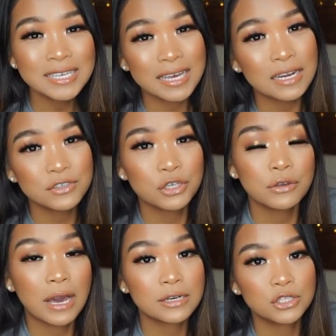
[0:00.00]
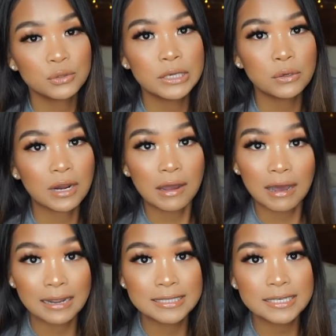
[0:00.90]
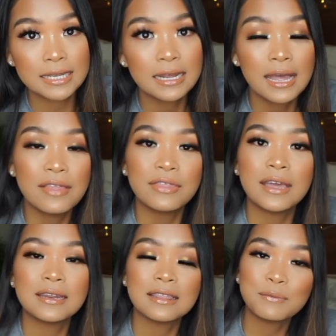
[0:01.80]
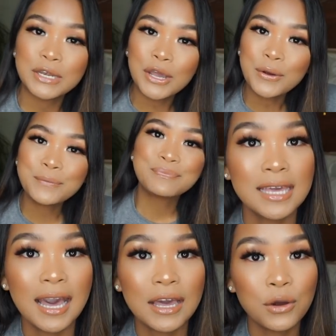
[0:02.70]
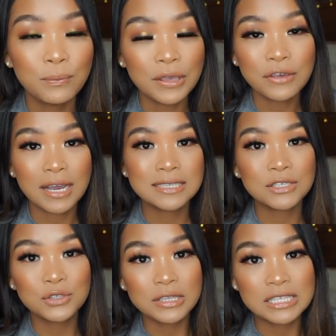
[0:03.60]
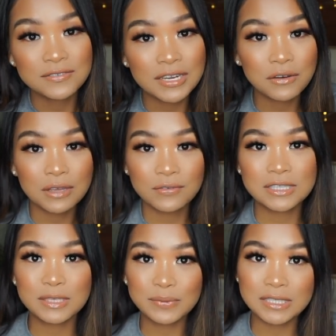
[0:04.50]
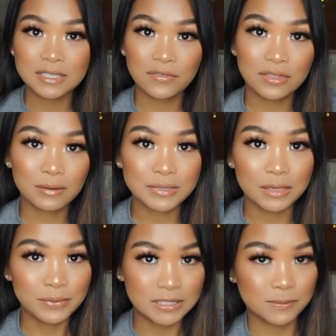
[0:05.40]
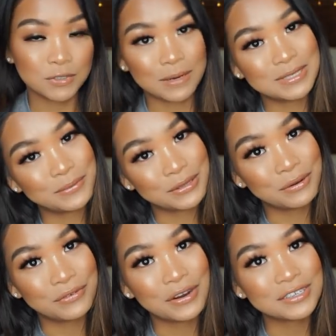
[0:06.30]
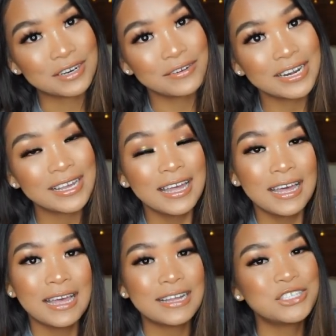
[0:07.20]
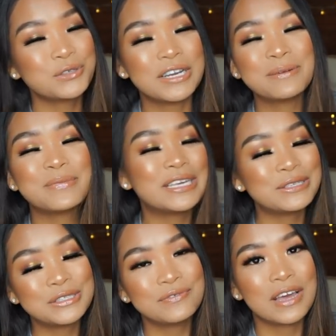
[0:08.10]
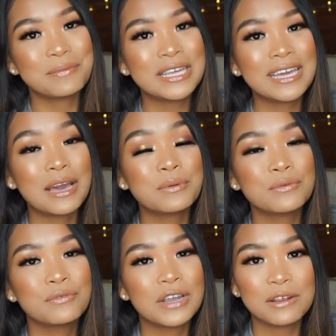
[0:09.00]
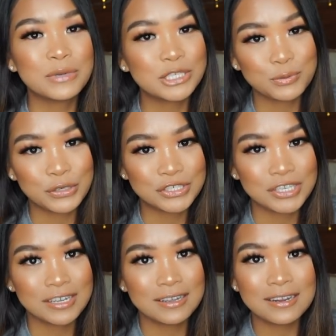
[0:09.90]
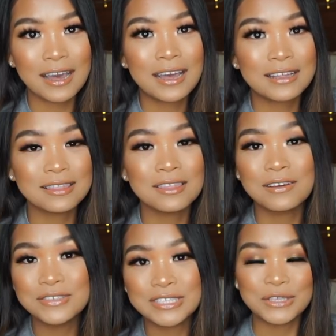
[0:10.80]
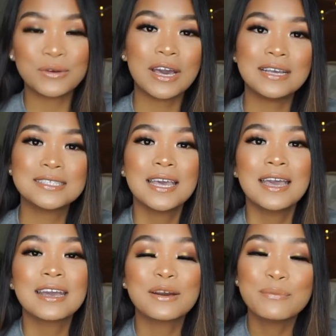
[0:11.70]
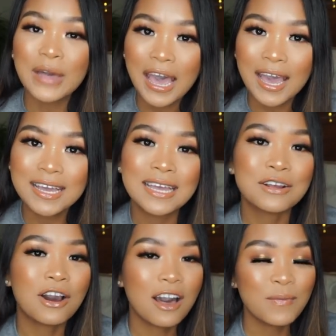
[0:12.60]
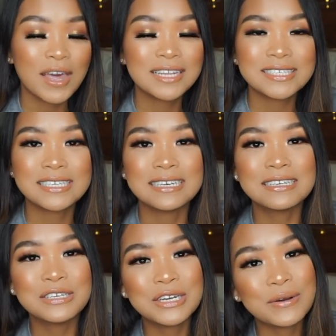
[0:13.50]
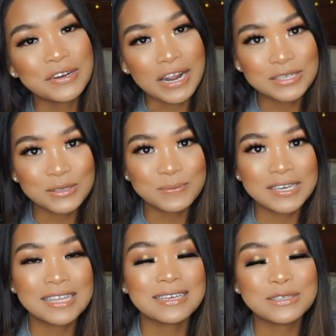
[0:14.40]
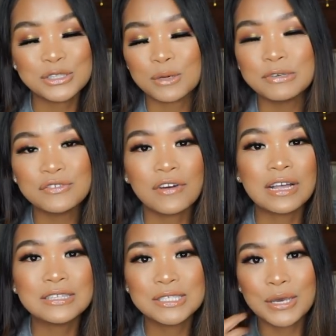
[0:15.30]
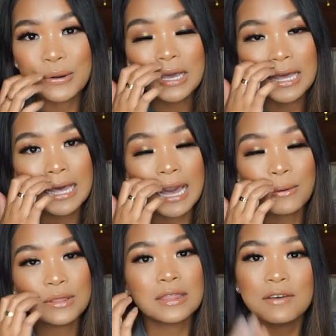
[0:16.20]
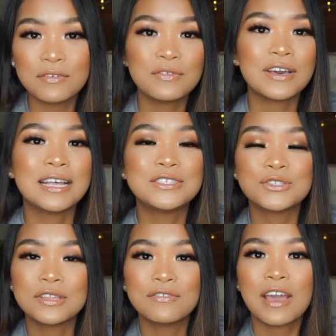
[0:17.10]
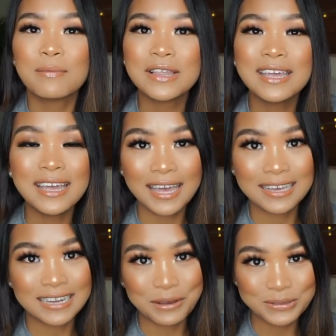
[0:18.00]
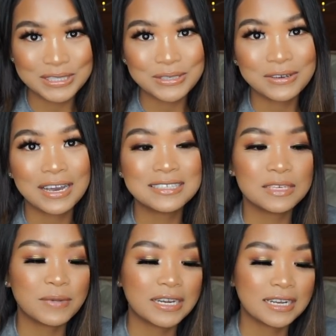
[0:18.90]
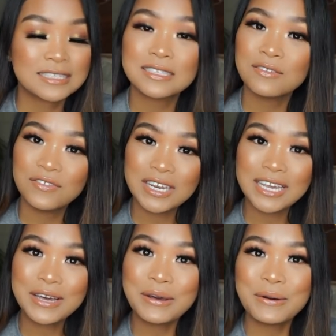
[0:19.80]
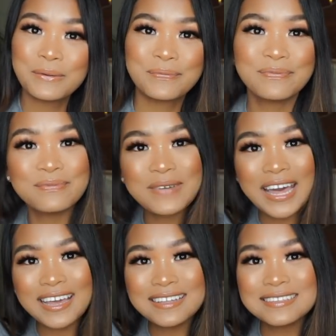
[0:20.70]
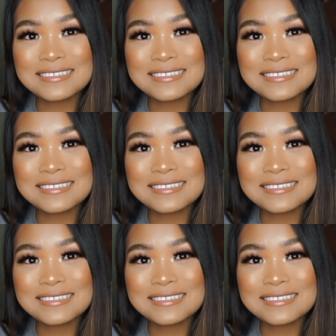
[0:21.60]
kind of show you how to do it or how I did it, then let me know. Yeah, I hope that you guys enjoyed this video. If you did, please give it a thumbs up, please subscribe down below if you aren't already, and join my YouTube family. I would very much appreciate it. I love seeing you guys come back and comment and, you know, interact with me. I think it's so much fun, so I would love if you guys join the family, and I will see you guys in my next video. Bye!